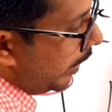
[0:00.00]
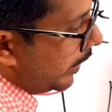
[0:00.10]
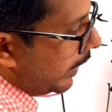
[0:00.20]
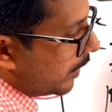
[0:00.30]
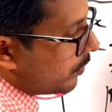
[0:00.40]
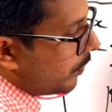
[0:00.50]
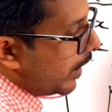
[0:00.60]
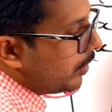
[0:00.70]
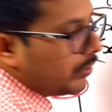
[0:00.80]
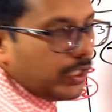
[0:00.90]
and x
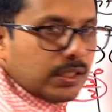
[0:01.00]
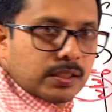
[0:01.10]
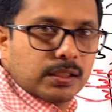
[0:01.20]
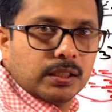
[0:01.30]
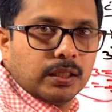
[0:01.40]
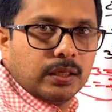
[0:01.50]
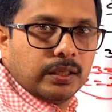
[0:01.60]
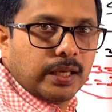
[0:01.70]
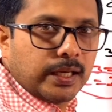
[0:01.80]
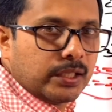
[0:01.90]
value is
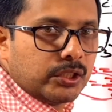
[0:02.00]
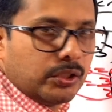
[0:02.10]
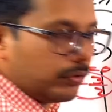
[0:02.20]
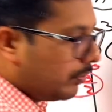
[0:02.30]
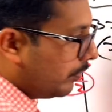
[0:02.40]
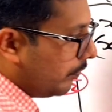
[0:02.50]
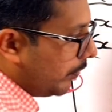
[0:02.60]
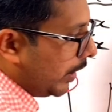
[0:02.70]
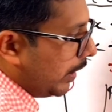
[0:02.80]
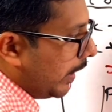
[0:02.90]
negative
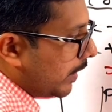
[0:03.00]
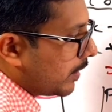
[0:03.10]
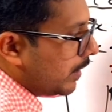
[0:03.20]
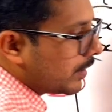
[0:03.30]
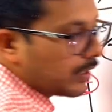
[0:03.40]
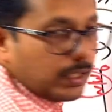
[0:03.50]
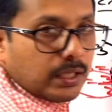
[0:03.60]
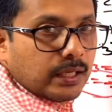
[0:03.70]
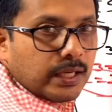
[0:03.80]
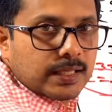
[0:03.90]
when x is
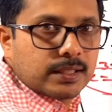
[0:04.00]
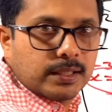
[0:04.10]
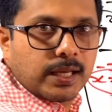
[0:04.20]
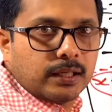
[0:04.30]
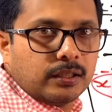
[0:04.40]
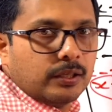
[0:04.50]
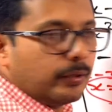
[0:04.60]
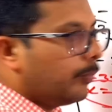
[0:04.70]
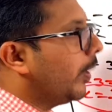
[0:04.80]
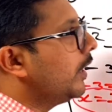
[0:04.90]
less than
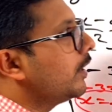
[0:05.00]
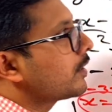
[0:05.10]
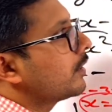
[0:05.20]
minus